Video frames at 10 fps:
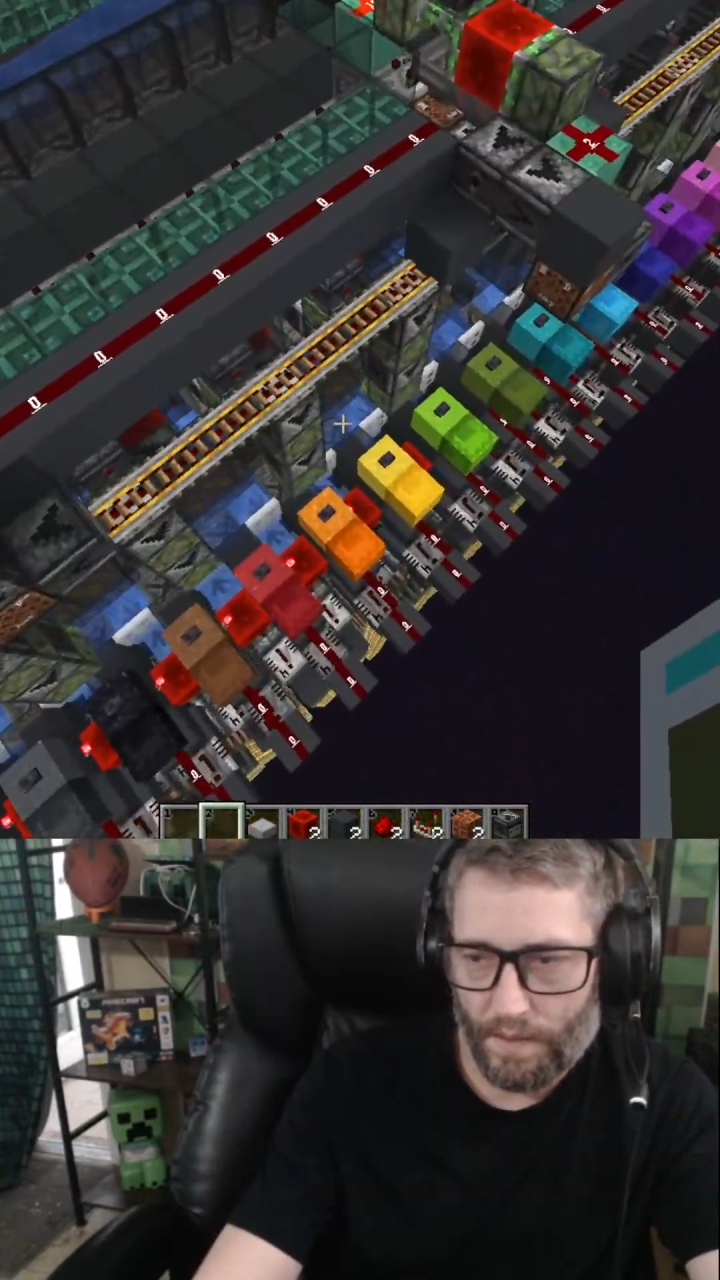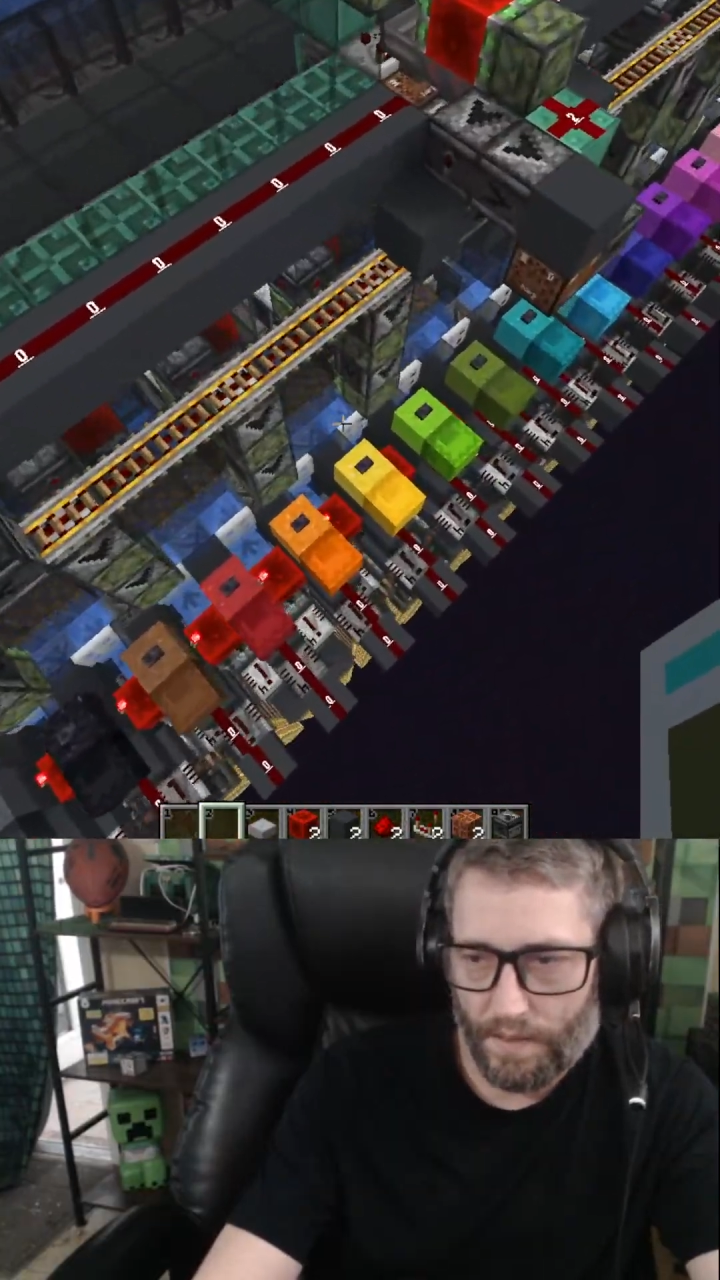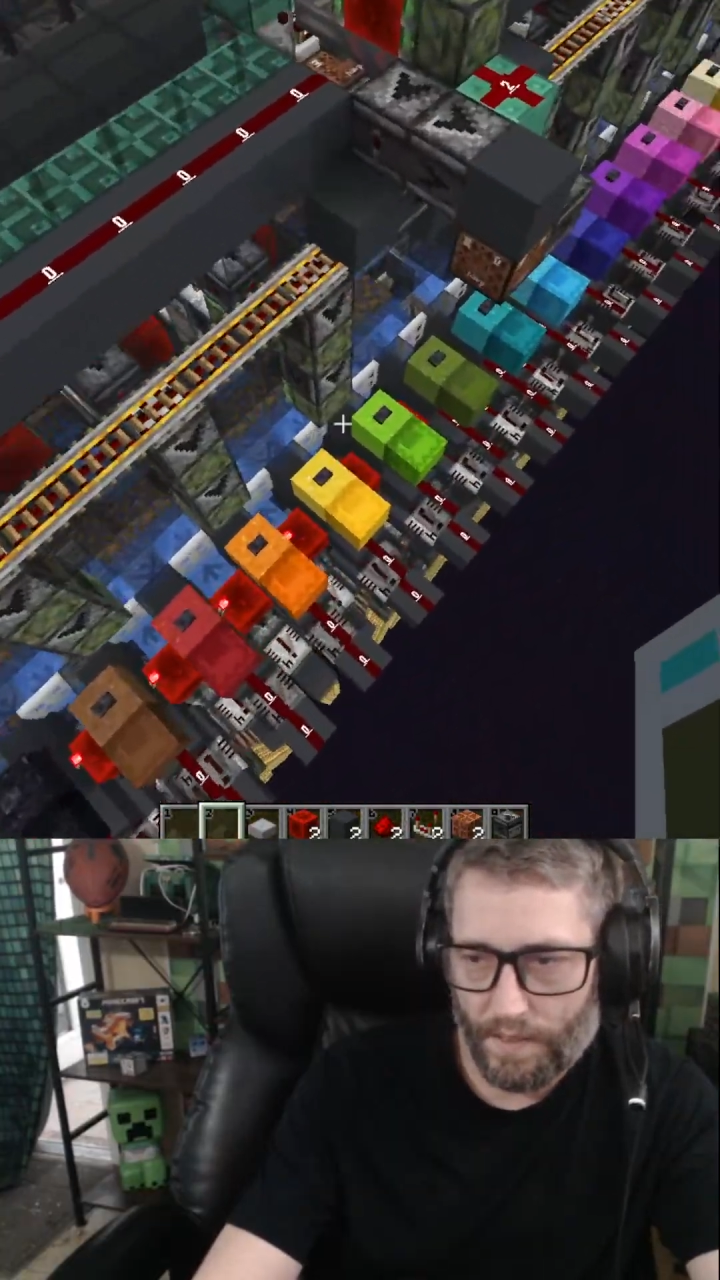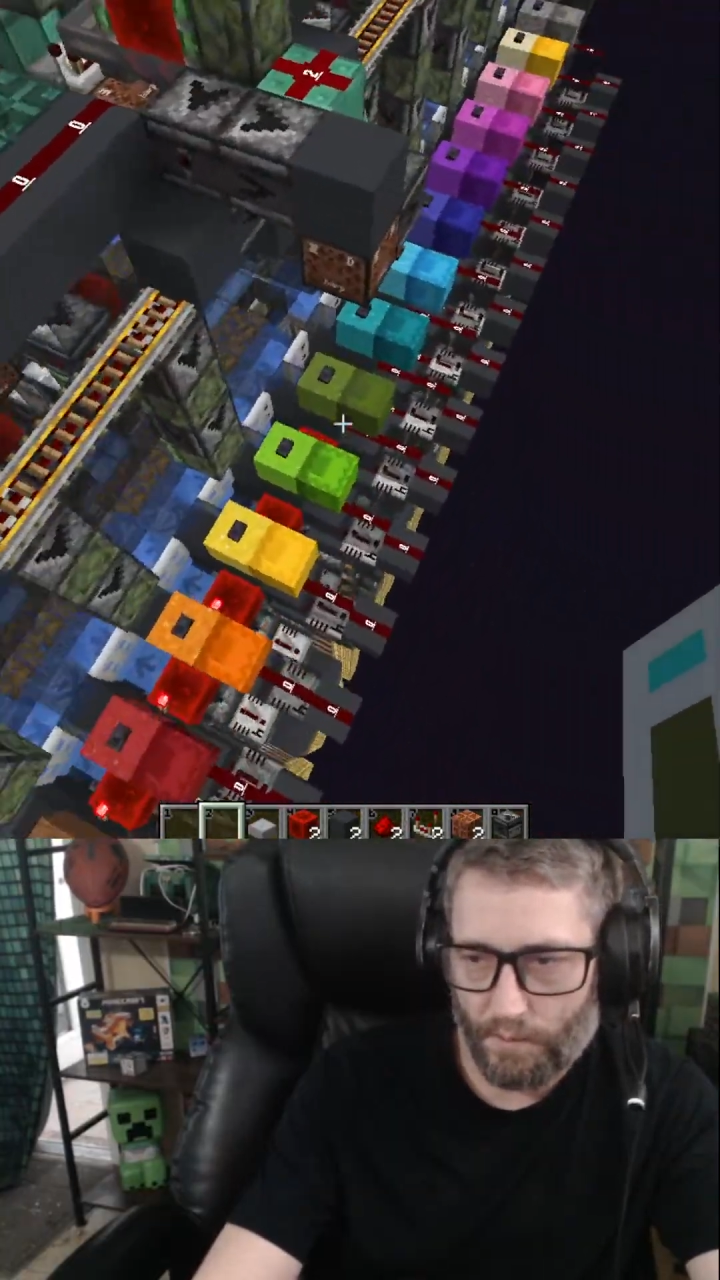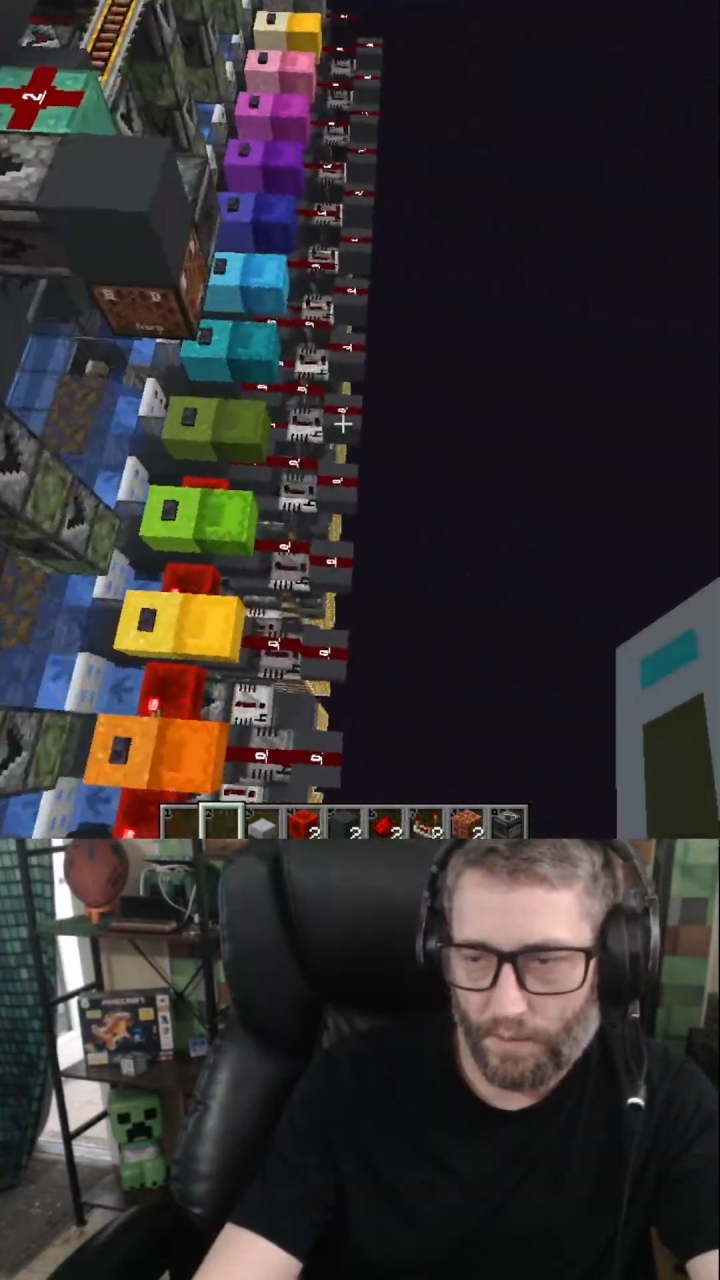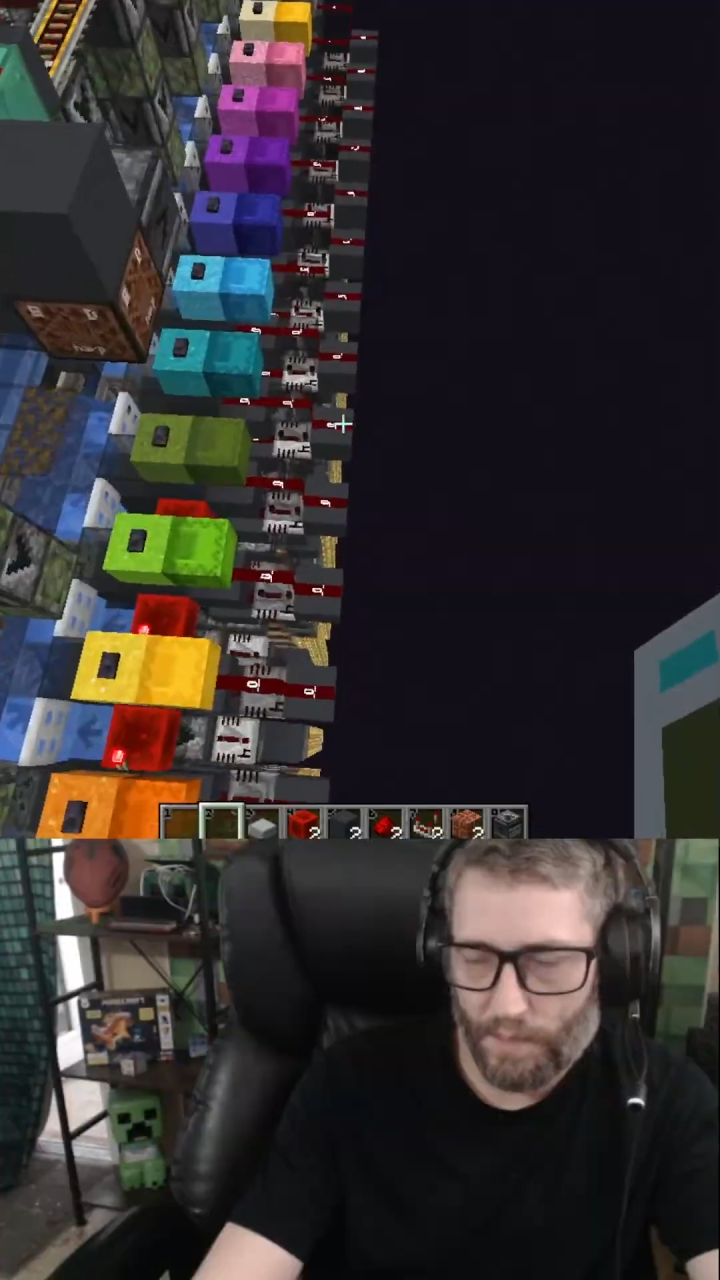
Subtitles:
Because we just